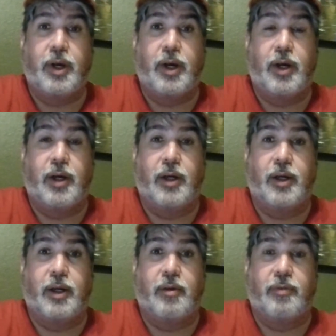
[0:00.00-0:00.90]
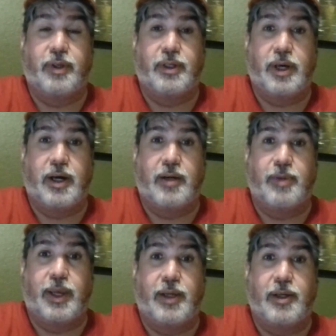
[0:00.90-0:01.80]
of
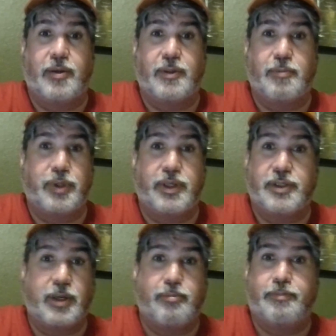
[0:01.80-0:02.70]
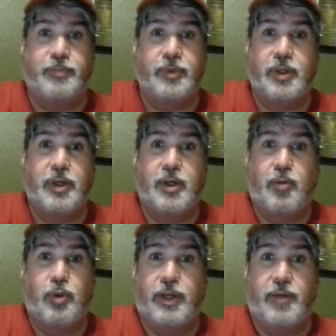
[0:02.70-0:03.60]
Vietnam and goes and picks up
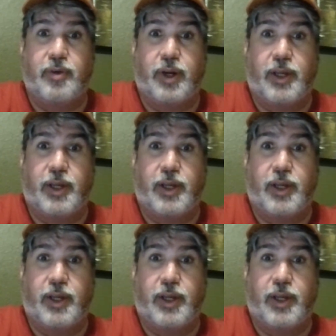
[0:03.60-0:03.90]
whatever.